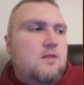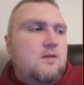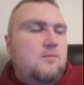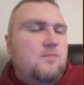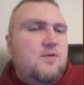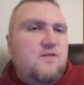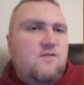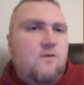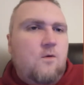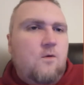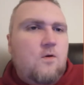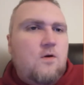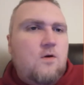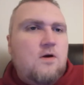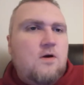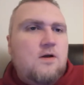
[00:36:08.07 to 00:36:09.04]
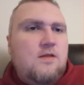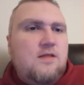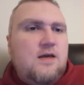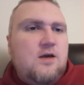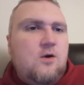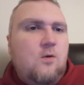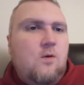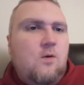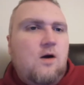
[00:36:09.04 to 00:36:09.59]
before they
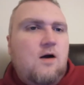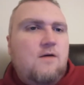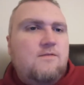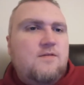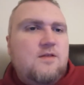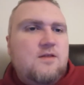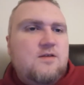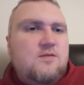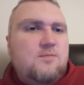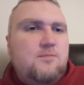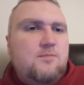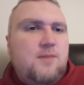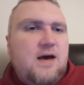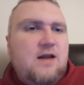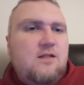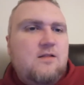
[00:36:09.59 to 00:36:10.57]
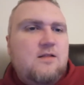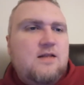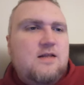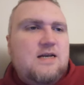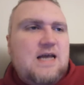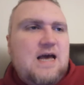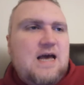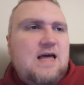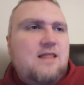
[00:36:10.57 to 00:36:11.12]
go off to this battle of
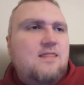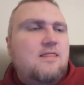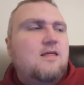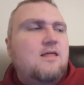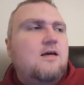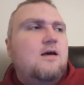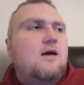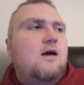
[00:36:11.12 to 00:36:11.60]
death,